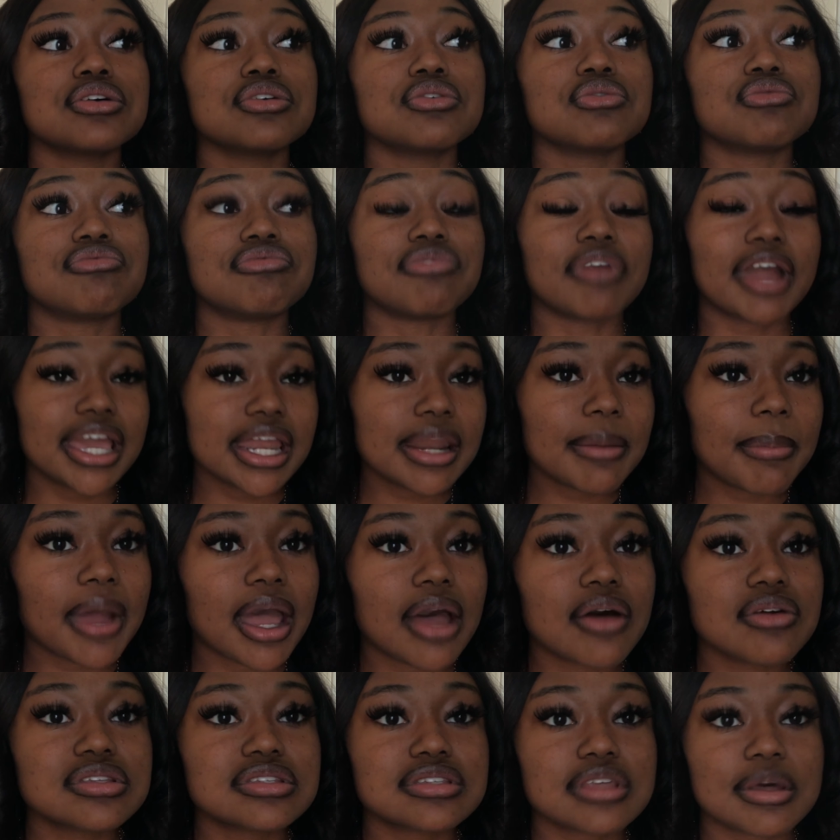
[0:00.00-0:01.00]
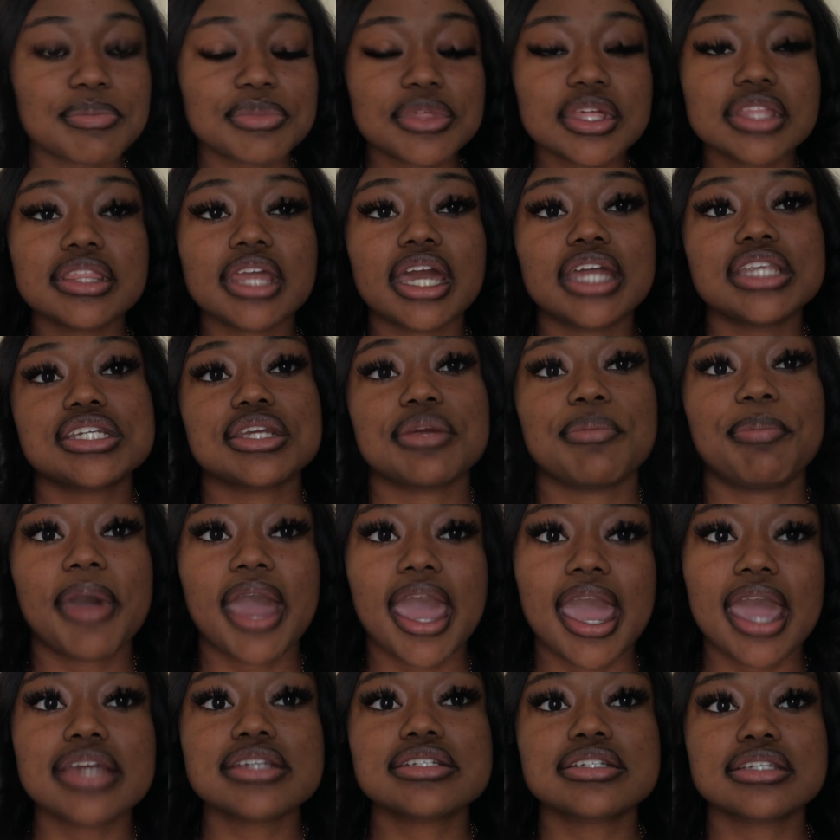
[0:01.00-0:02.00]
write about something that you're
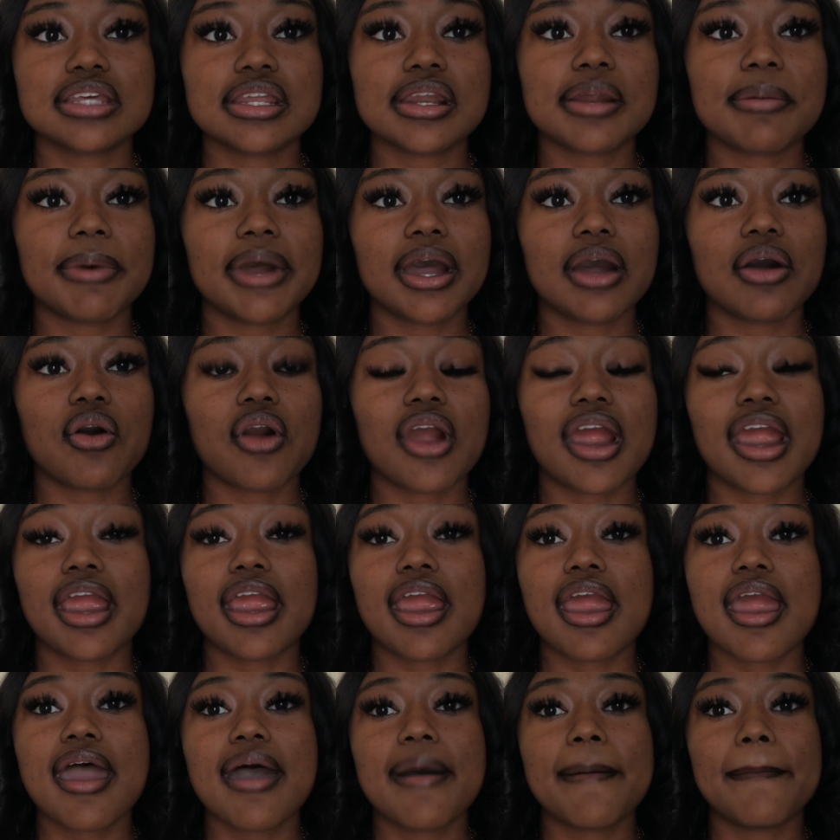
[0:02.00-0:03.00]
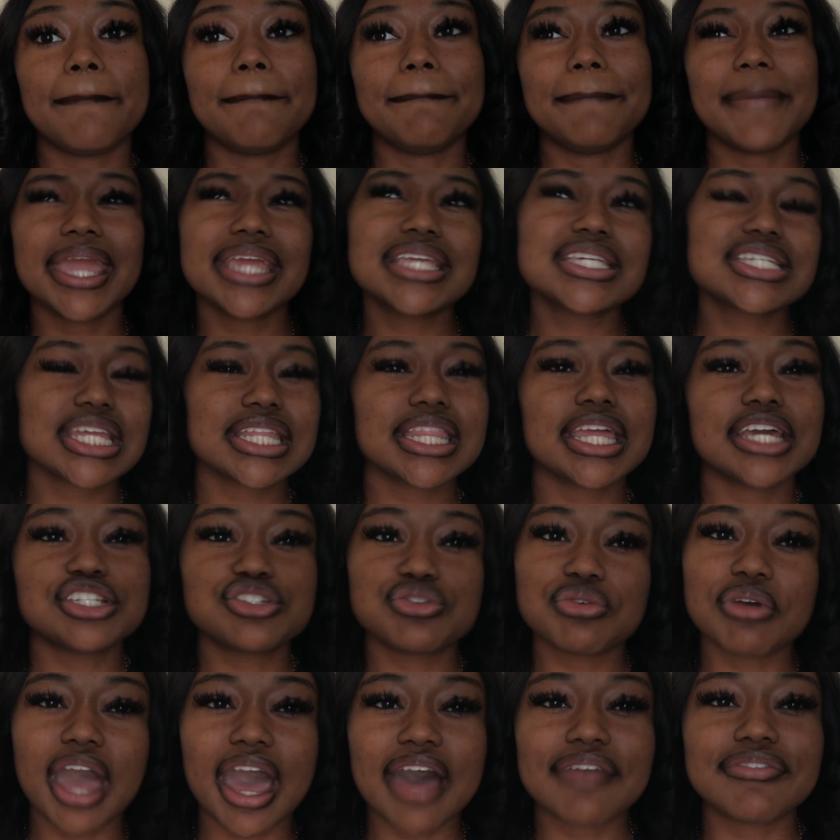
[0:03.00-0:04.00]
passionate about, or make sure that
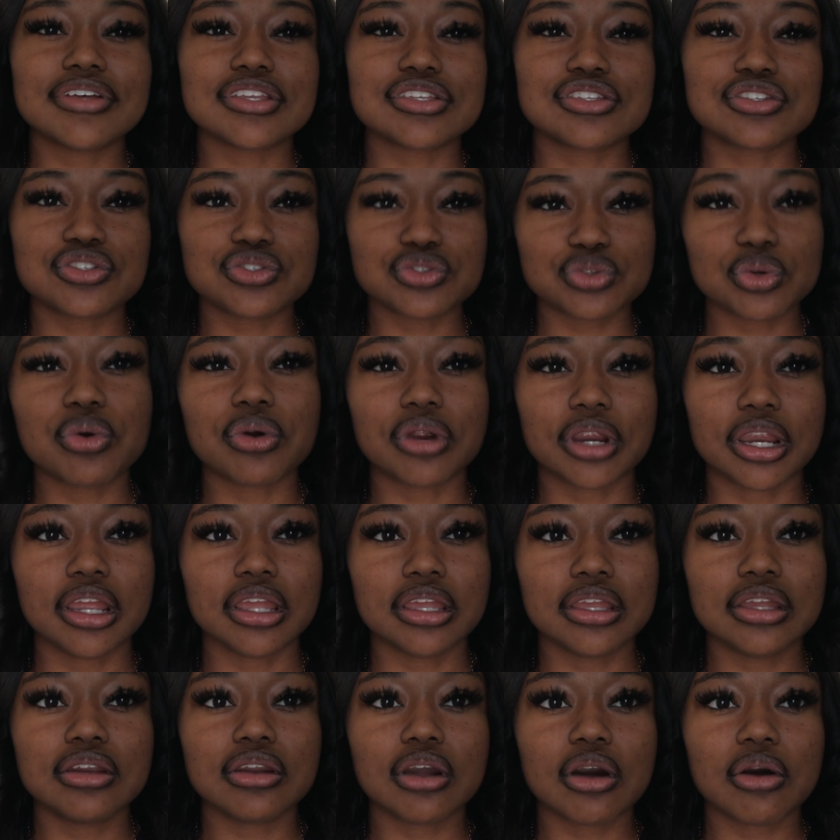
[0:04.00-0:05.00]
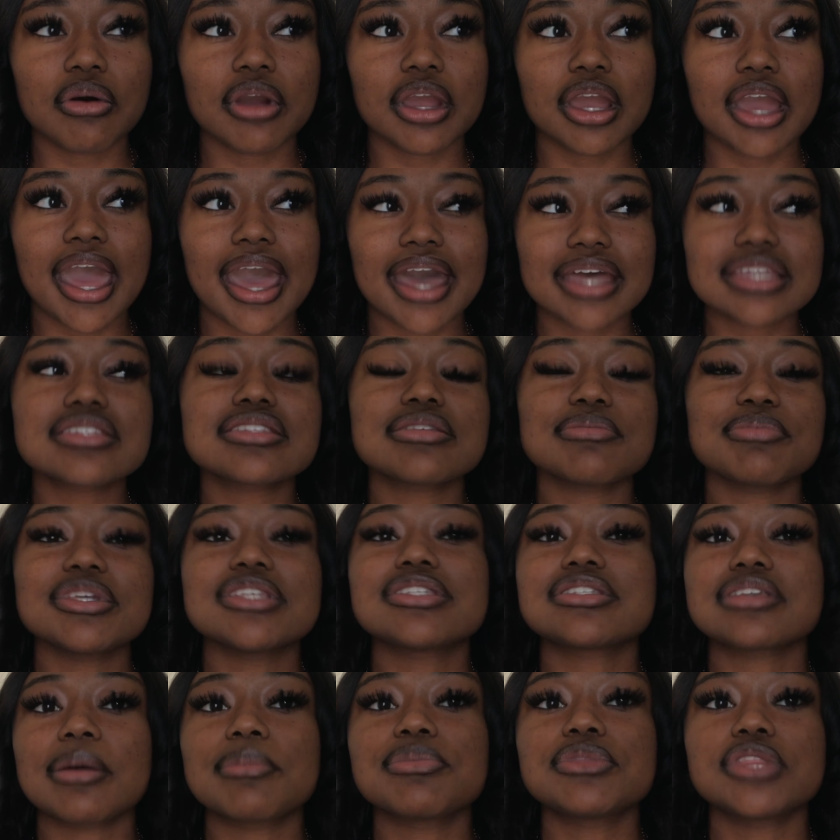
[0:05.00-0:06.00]
you have a story. You know, it has to be
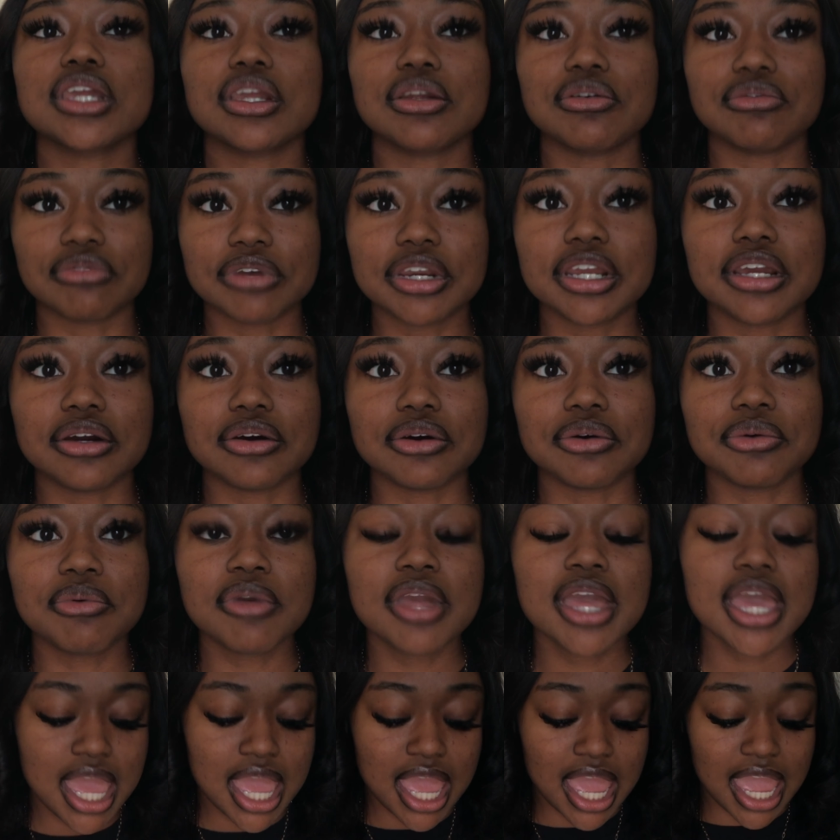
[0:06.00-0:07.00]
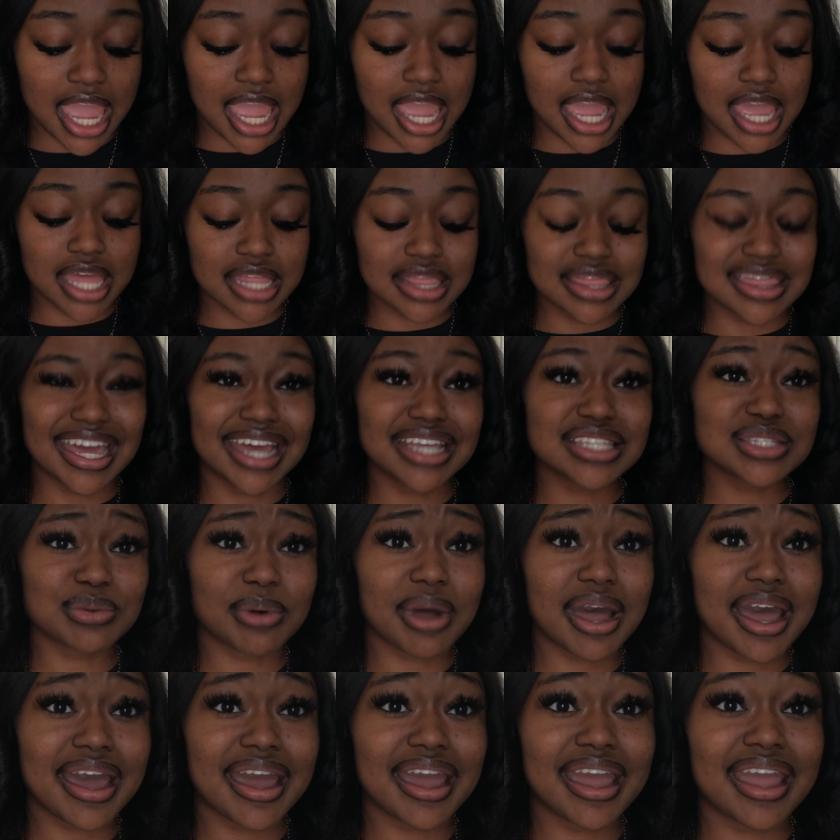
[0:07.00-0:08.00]
something real. And that's
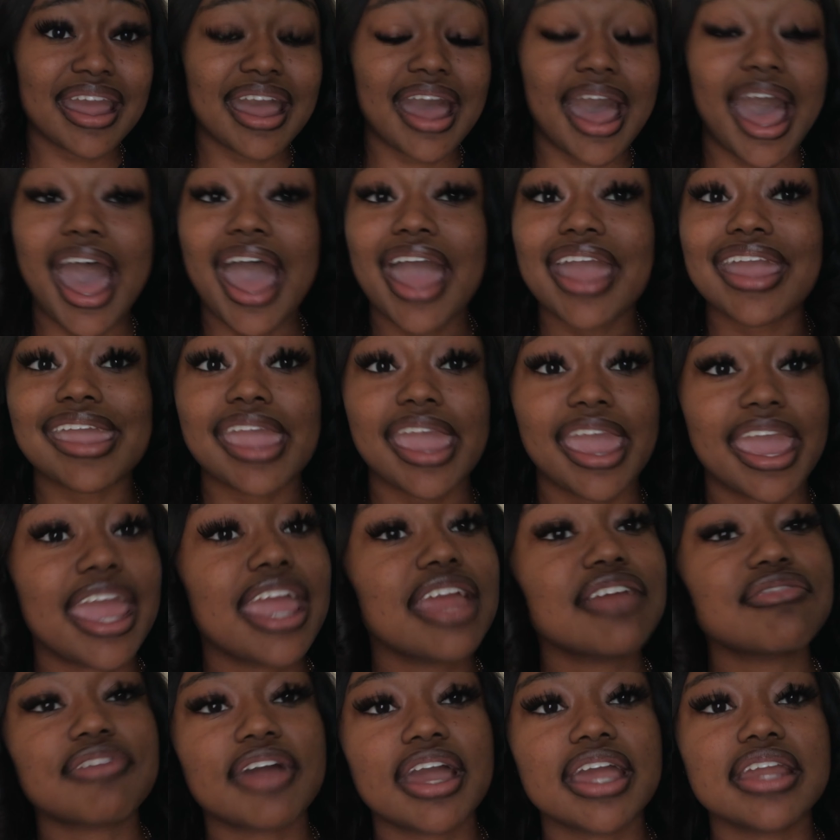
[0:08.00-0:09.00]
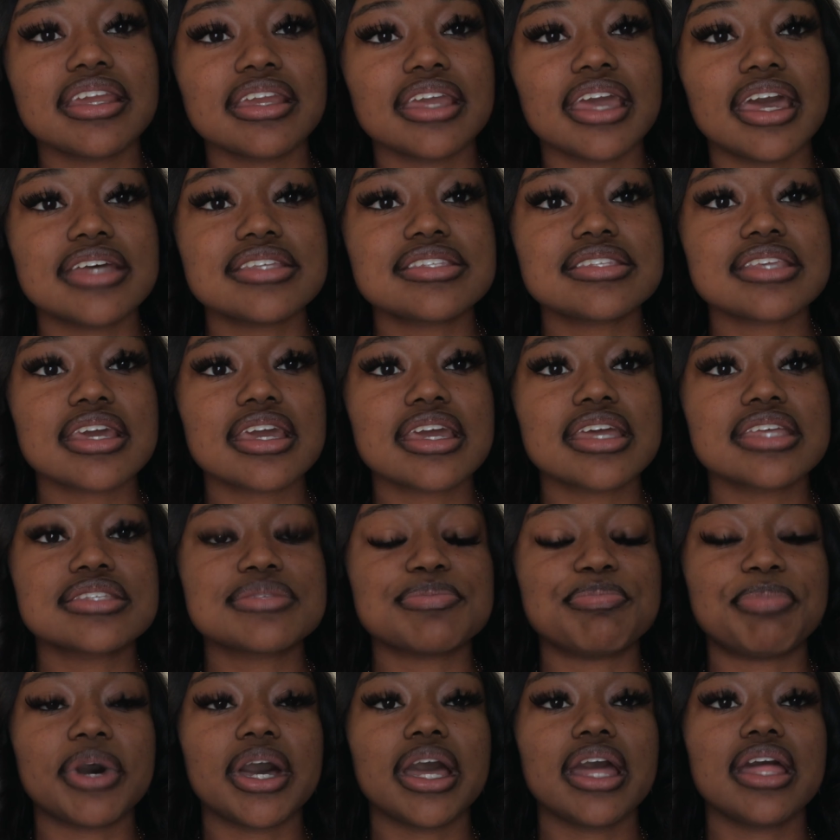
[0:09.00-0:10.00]
why I hate writing essays,
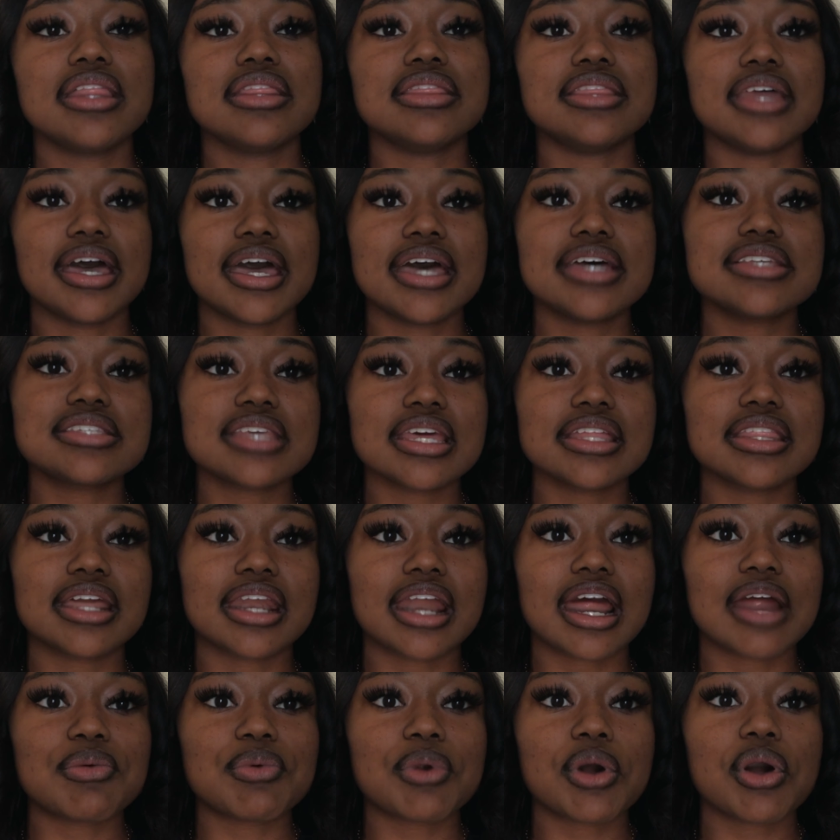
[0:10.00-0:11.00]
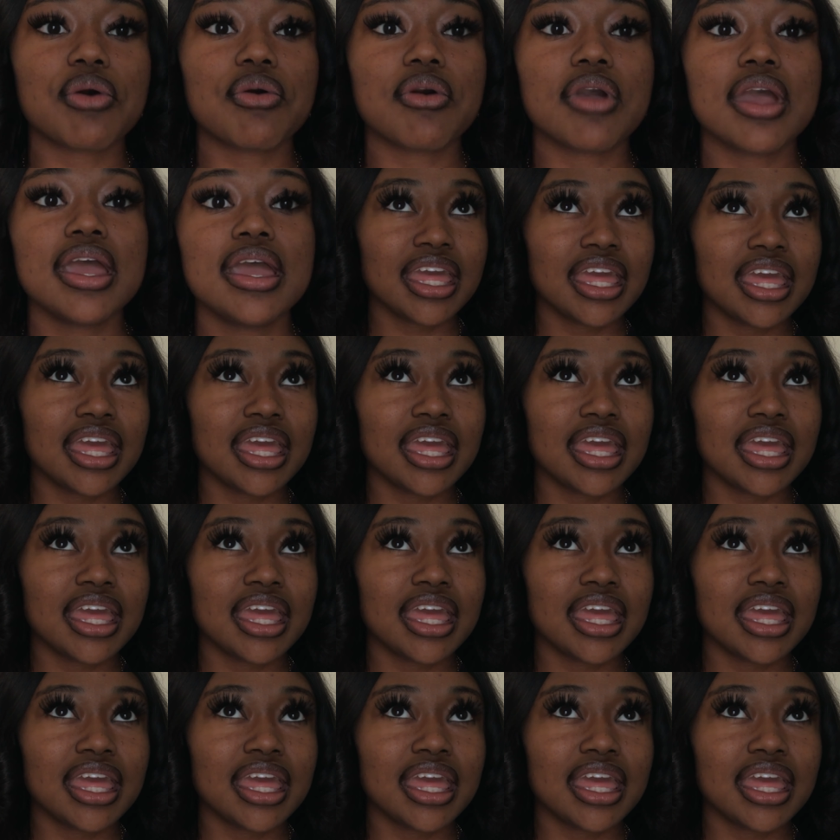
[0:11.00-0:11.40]
but the essay that I wrote,